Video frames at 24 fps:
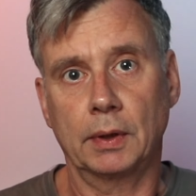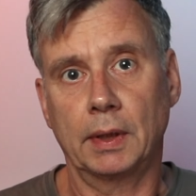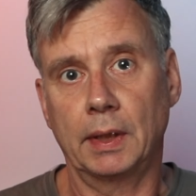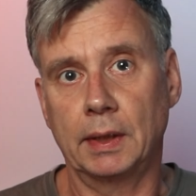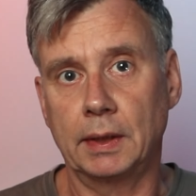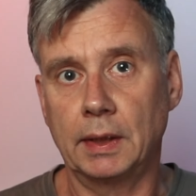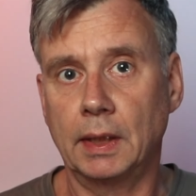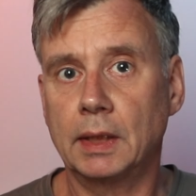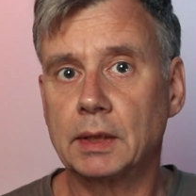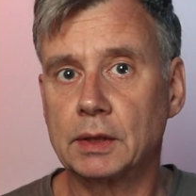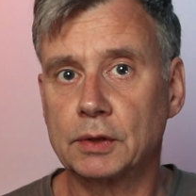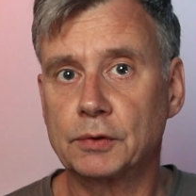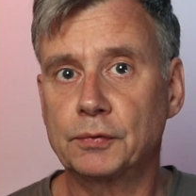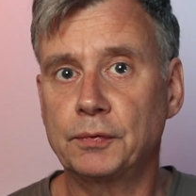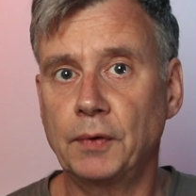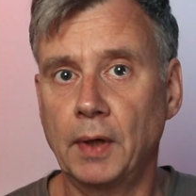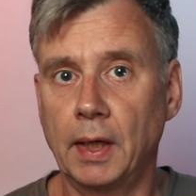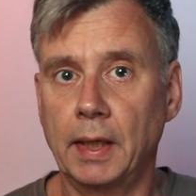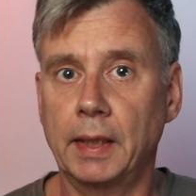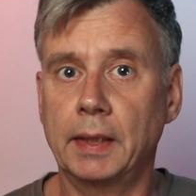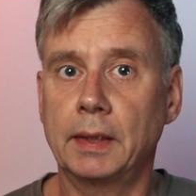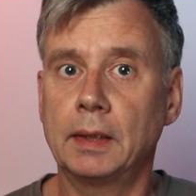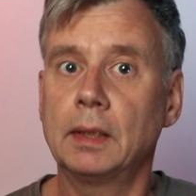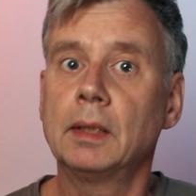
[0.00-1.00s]
And that is
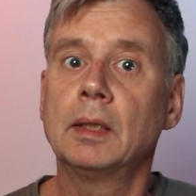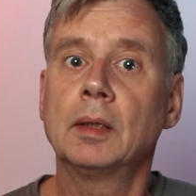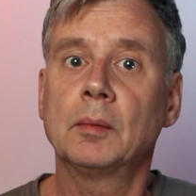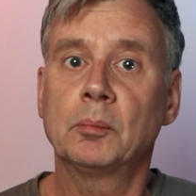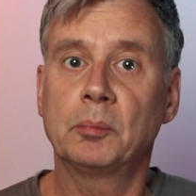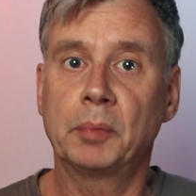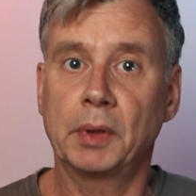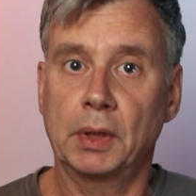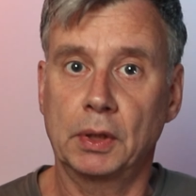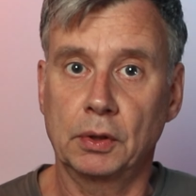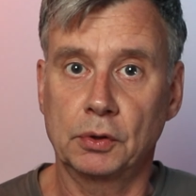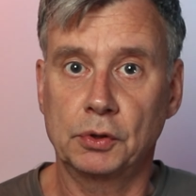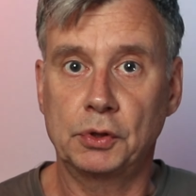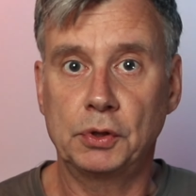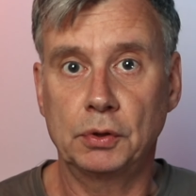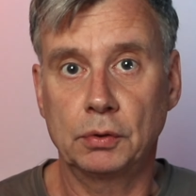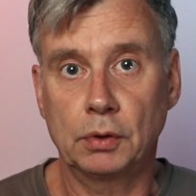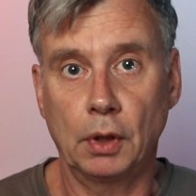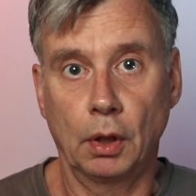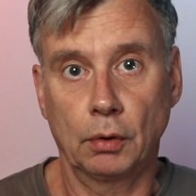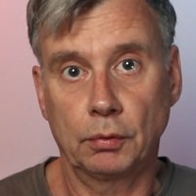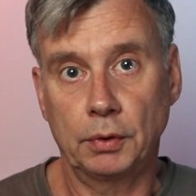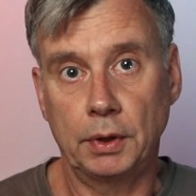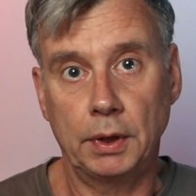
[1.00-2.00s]
fine because you
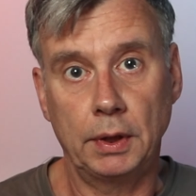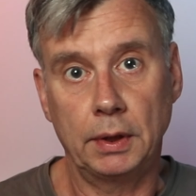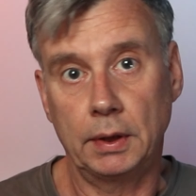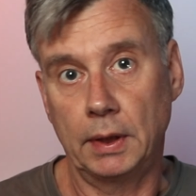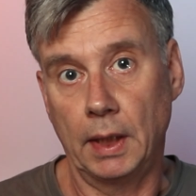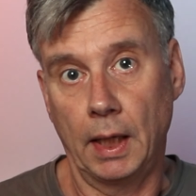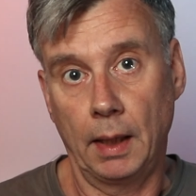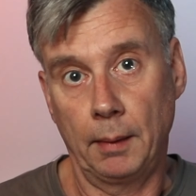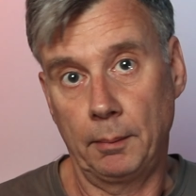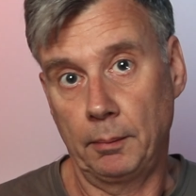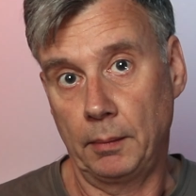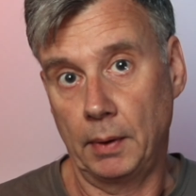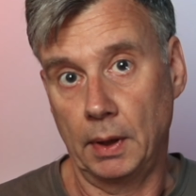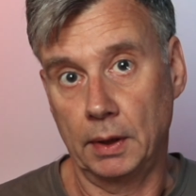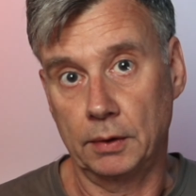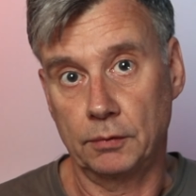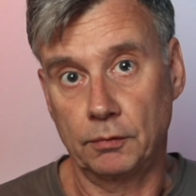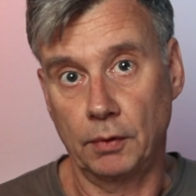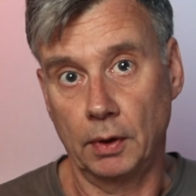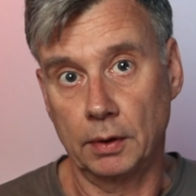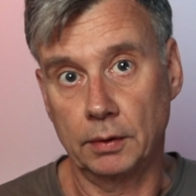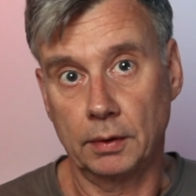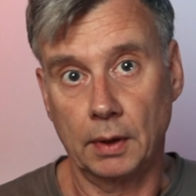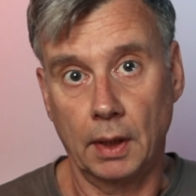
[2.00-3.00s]
don't need them at
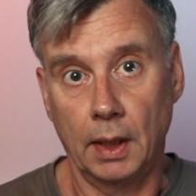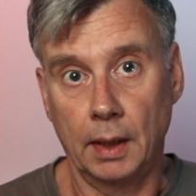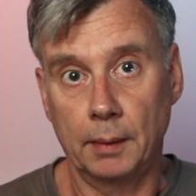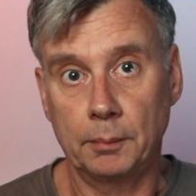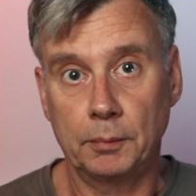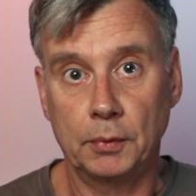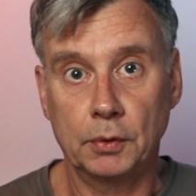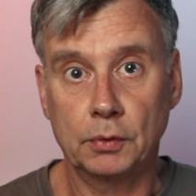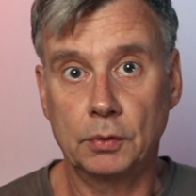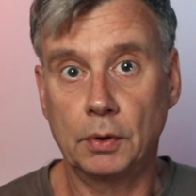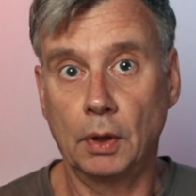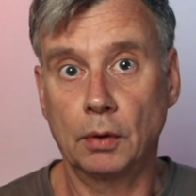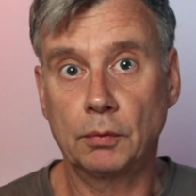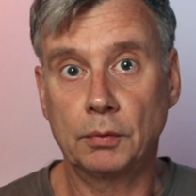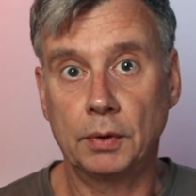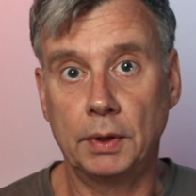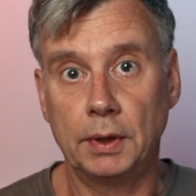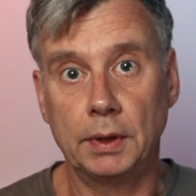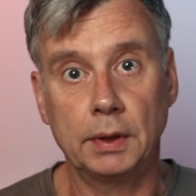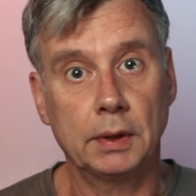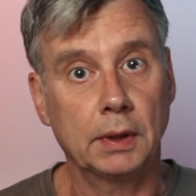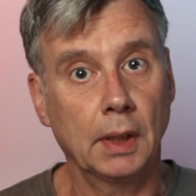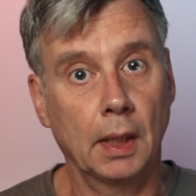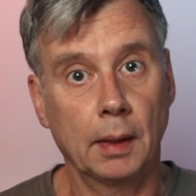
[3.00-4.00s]
runtime, you don't
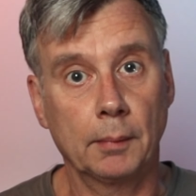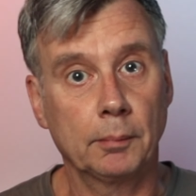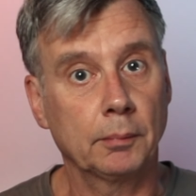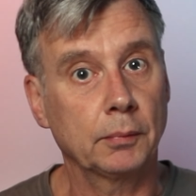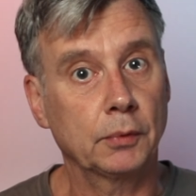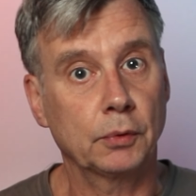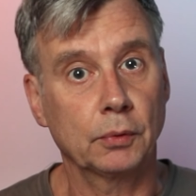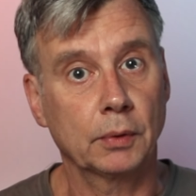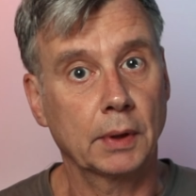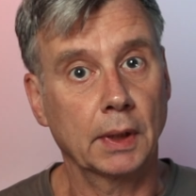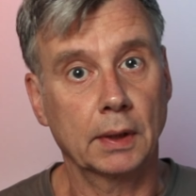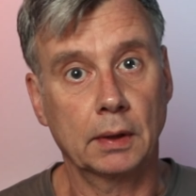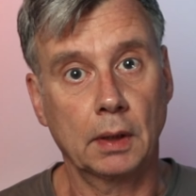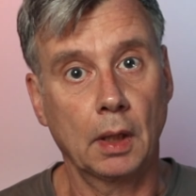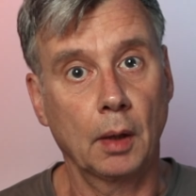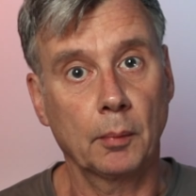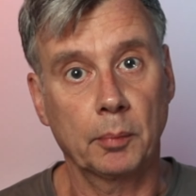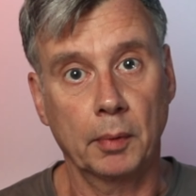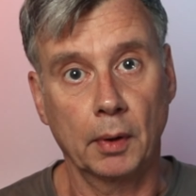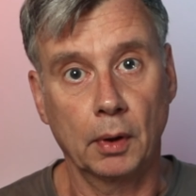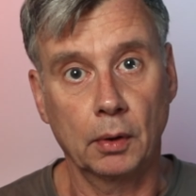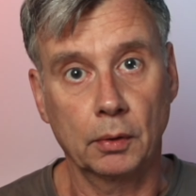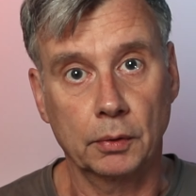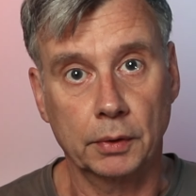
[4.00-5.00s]
need them to get
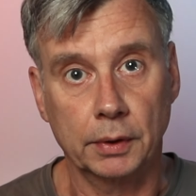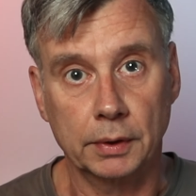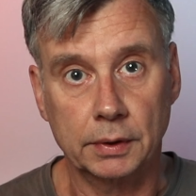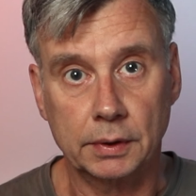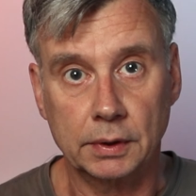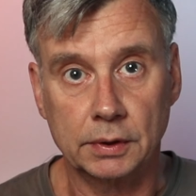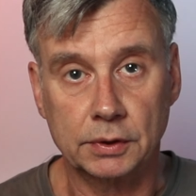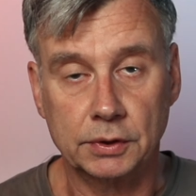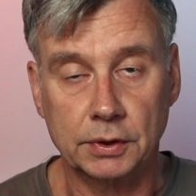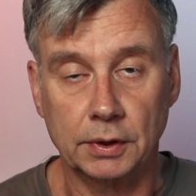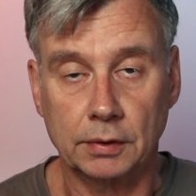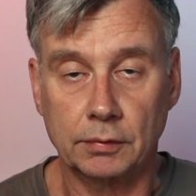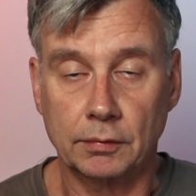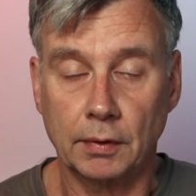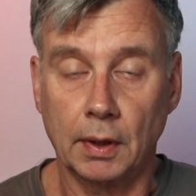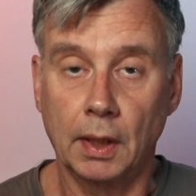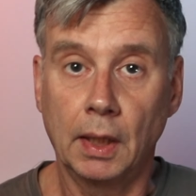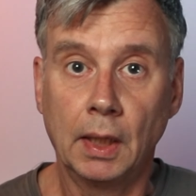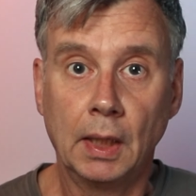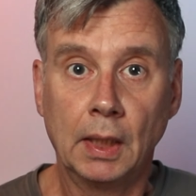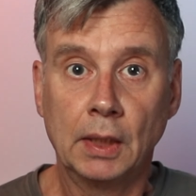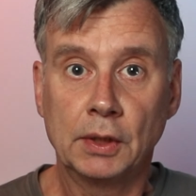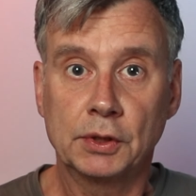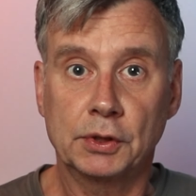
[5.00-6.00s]
uploaded, etc.